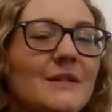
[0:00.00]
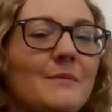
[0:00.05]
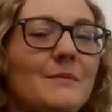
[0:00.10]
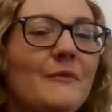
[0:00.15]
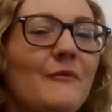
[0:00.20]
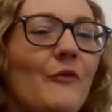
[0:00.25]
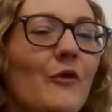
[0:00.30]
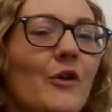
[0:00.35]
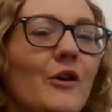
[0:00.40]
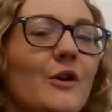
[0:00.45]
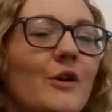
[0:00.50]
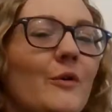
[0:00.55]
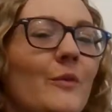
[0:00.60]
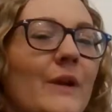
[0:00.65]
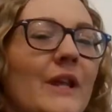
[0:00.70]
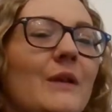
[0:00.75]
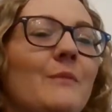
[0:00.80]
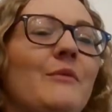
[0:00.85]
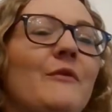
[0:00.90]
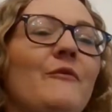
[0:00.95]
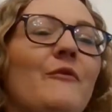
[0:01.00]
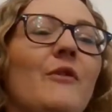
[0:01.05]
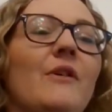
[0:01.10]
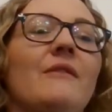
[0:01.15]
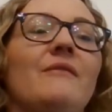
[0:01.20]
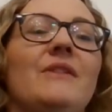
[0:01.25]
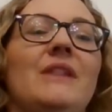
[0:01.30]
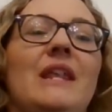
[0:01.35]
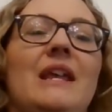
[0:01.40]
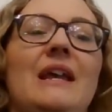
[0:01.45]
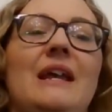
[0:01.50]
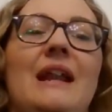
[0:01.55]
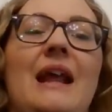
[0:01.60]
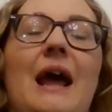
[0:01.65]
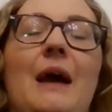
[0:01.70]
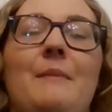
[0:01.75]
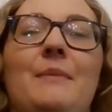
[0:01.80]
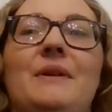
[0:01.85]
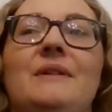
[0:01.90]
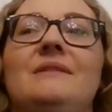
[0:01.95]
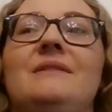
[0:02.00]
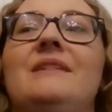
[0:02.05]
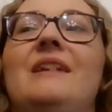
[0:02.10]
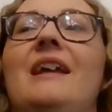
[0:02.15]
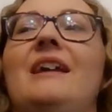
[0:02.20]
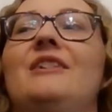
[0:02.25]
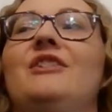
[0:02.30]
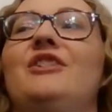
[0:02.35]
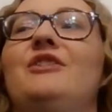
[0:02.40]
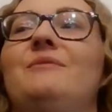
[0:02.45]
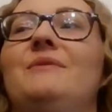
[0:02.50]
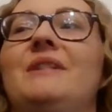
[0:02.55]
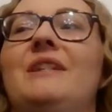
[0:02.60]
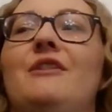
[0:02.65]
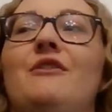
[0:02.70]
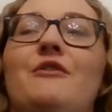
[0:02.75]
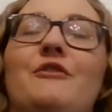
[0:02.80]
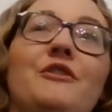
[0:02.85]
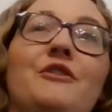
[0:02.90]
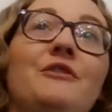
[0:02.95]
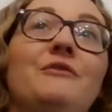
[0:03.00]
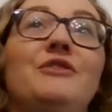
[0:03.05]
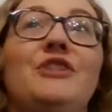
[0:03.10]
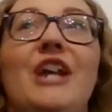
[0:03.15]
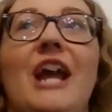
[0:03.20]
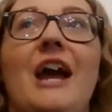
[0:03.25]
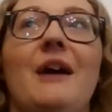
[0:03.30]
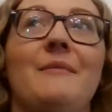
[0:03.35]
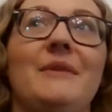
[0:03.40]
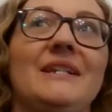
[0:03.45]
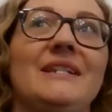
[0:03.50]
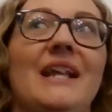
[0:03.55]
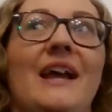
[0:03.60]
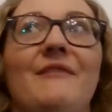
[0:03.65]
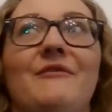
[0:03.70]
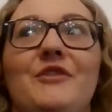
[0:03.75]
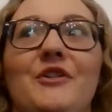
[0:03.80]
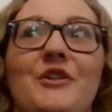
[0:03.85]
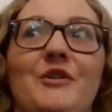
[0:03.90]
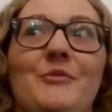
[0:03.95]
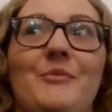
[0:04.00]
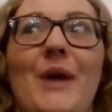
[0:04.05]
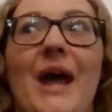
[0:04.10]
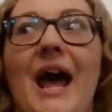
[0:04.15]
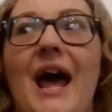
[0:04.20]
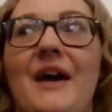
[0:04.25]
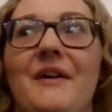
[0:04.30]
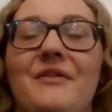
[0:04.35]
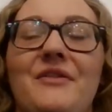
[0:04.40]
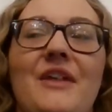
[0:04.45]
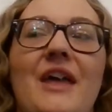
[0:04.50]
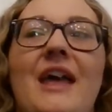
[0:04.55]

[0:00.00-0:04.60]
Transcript: before or a week before everything had happened, and she was in her new jammies after her bath,